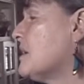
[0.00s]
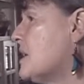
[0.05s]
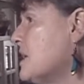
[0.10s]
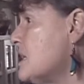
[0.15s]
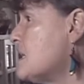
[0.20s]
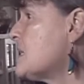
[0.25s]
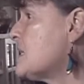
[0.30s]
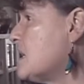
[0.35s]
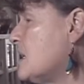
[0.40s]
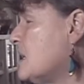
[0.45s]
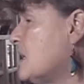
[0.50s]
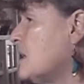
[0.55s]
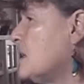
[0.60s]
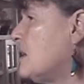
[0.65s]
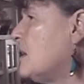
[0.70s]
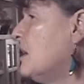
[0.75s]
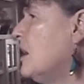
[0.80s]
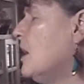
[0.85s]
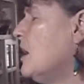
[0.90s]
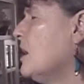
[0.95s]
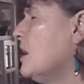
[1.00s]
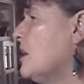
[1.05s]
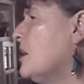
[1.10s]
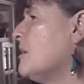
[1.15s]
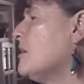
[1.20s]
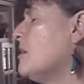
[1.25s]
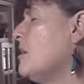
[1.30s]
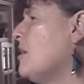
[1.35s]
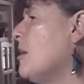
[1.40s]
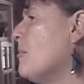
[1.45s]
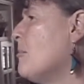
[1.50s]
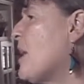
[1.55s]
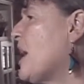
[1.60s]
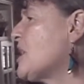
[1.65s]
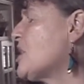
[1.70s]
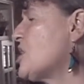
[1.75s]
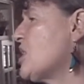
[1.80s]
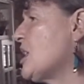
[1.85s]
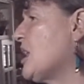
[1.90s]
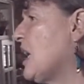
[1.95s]
this year, on
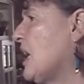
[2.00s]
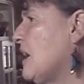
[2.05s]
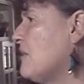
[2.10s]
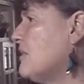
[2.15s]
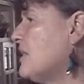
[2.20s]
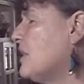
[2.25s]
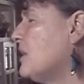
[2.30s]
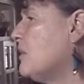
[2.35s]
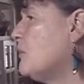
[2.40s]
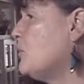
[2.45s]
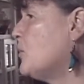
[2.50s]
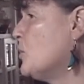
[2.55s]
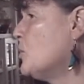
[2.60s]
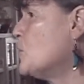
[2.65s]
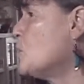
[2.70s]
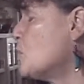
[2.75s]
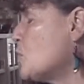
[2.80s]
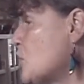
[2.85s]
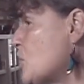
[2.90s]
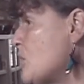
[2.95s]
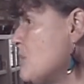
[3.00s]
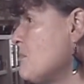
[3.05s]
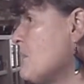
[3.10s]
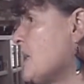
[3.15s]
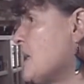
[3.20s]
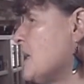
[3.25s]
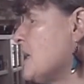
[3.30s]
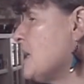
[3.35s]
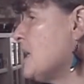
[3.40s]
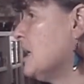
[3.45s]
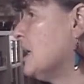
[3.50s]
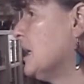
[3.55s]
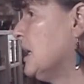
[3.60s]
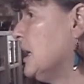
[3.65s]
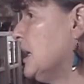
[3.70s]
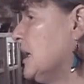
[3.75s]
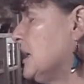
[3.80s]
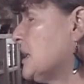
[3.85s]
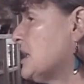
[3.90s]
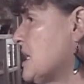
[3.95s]
March 11, the Fukushima
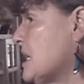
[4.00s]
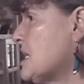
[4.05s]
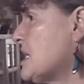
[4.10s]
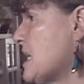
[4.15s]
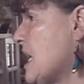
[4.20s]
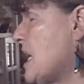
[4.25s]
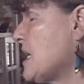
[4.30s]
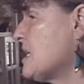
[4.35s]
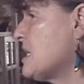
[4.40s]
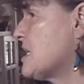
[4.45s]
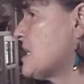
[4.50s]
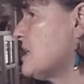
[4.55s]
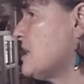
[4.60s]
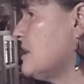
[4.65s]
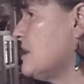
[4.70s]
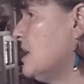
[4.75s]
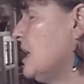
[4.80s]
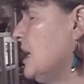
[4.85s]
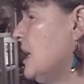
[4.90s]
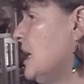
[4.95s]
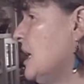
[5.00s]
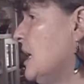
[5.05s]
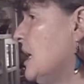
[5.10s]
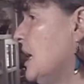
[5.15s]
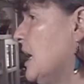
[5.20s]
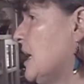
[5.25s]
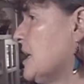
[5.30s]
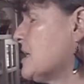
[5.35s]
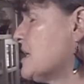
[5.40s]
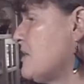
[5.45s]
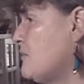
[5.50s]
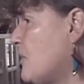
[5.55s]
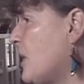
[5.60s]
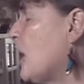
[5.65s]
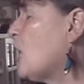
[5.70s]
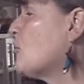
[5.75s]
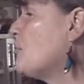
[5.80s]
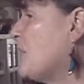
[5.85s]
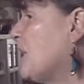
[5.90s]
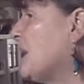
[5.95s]
disaster,
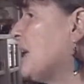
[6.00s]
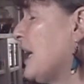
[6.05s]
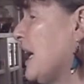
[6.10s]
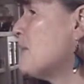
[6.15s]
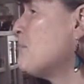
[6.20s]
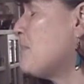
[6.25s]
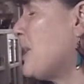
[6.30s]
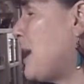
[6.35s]
developing and